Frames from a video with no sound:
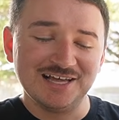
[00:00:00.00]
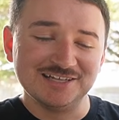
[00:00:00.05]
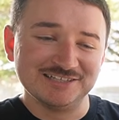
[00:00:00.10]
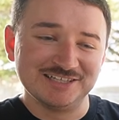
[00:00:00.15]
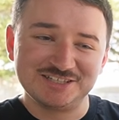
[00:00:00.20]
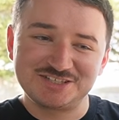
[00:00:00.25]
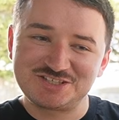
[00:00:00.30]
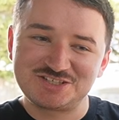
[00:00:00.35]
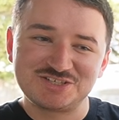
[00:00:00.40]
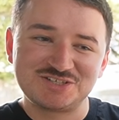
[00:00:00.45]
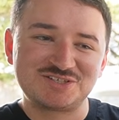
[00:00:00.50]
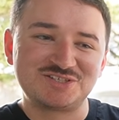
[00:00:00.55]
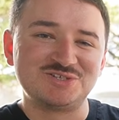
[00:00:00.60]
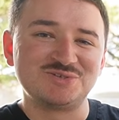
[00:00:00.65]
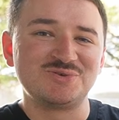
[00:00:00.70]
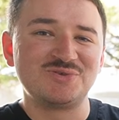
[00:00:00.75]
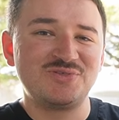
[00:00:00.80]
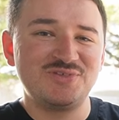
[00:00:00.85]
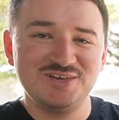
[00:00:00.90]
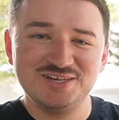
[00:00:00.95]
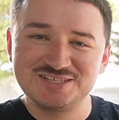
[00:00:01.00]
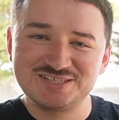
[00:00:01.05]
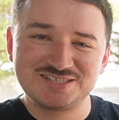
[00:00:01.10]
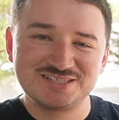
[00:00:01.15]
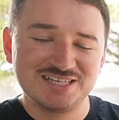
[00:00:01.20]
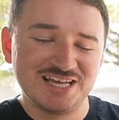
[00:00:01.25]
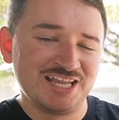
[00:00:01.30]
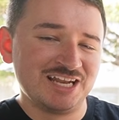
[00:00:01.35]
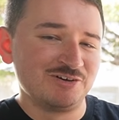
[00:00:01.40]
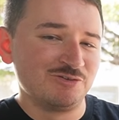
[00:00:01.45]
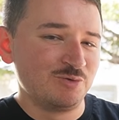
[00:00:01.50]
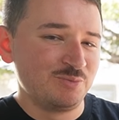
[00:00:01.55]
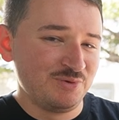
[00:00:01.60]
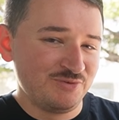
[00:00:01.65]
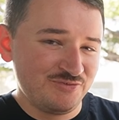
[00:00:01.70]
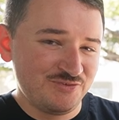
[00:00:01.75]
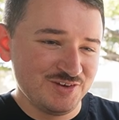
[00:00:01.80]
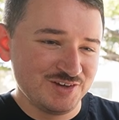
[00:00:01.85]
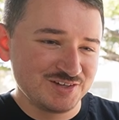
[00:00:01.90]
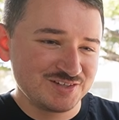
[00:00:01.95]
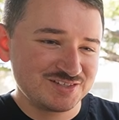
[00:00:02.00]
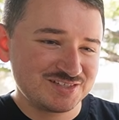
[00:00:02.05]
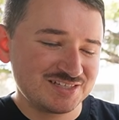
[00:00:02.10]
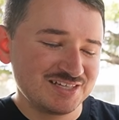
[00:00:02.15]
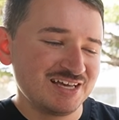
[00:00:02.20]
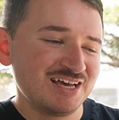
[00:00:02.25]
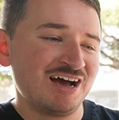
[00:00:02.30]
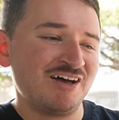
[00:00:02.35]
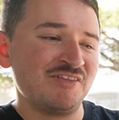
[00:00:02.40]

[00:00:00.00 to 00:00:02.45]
let's just do this and it will be fixed.